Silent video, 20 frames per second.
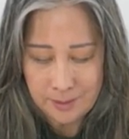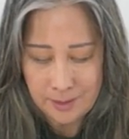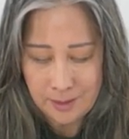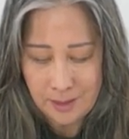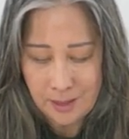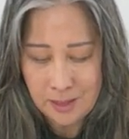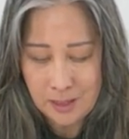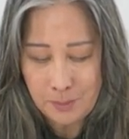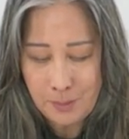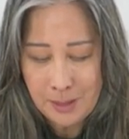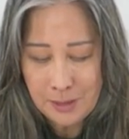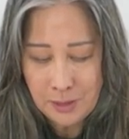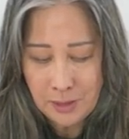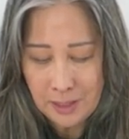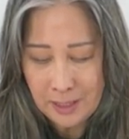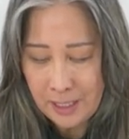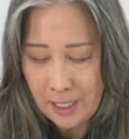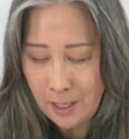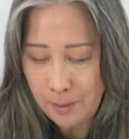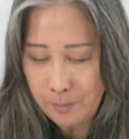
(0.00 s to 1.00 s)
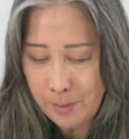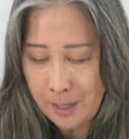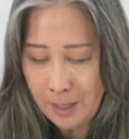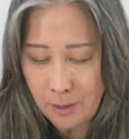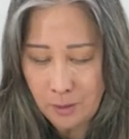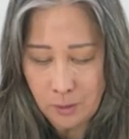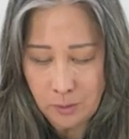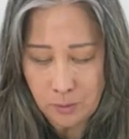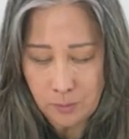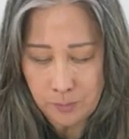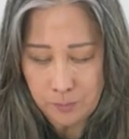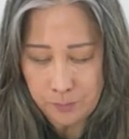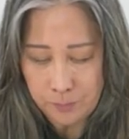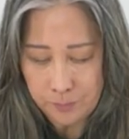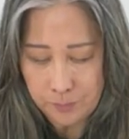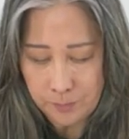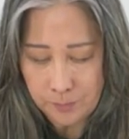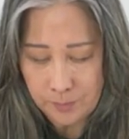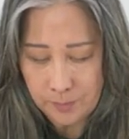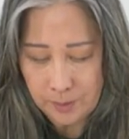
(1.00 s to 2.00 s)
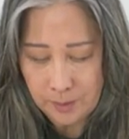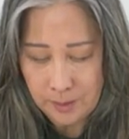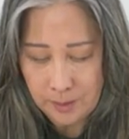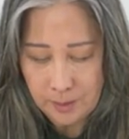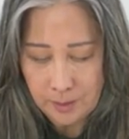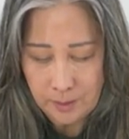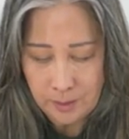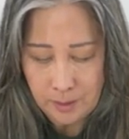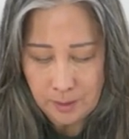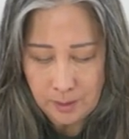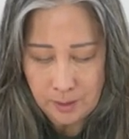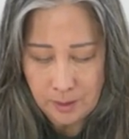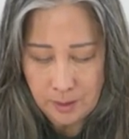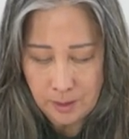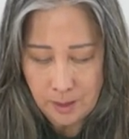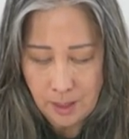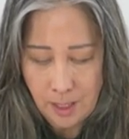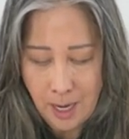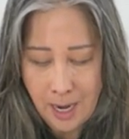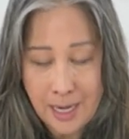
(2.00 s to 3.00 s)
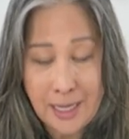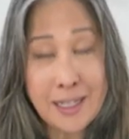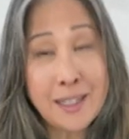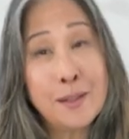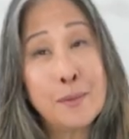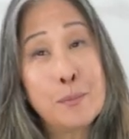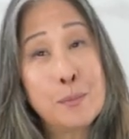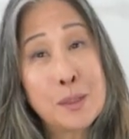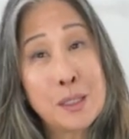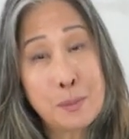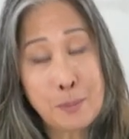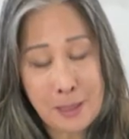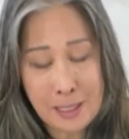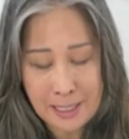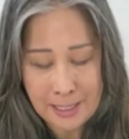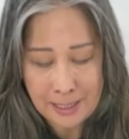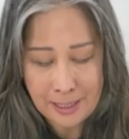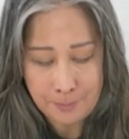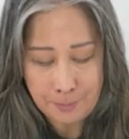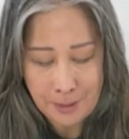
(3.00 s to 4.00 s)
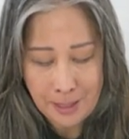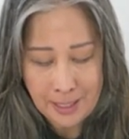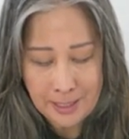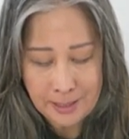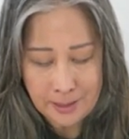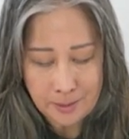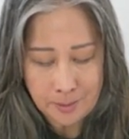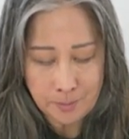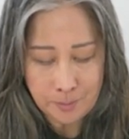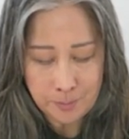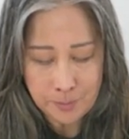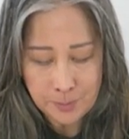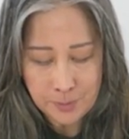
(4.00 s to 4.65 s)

especially about items, picking up items,